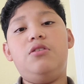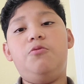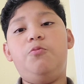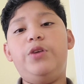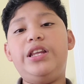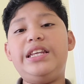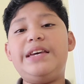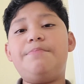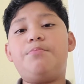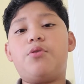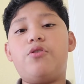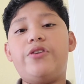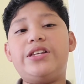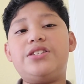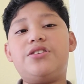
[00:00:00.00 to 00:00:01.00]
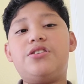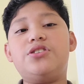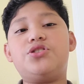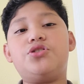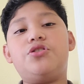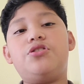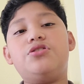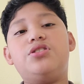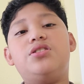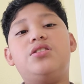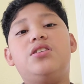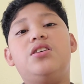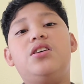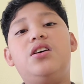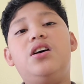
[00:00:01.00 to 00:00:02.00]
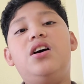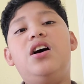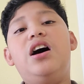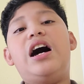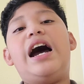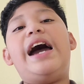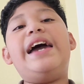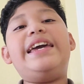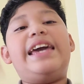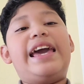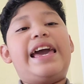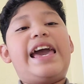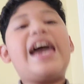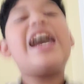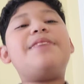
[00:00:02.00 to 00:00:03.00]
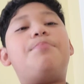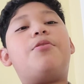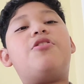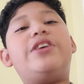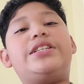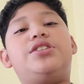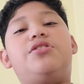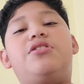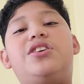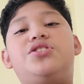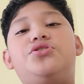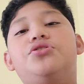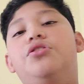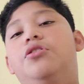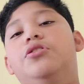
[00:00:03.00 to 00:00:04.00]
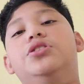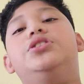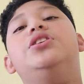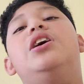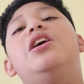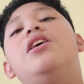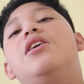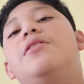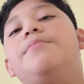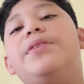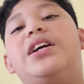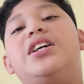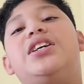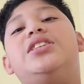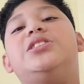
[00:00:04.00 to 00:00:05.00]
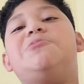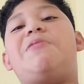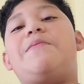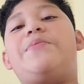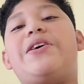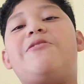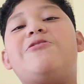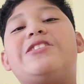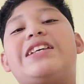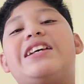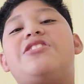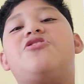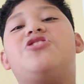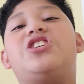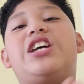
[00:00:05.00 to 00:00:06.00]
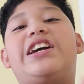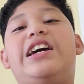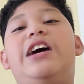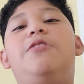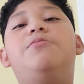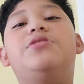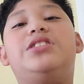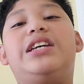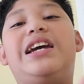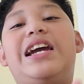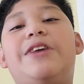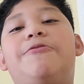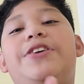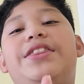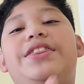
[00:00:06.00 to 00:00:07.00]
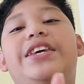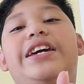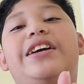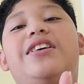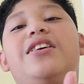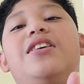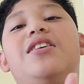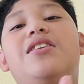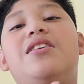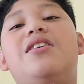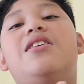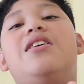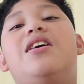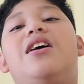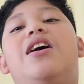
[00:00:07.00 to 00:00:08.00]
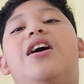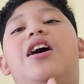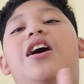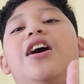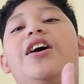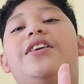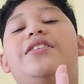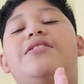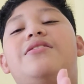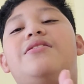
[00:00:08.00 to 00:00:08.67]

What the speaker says: Really? Parental controls? I hate parental controls! Because my parents get to check almost everything on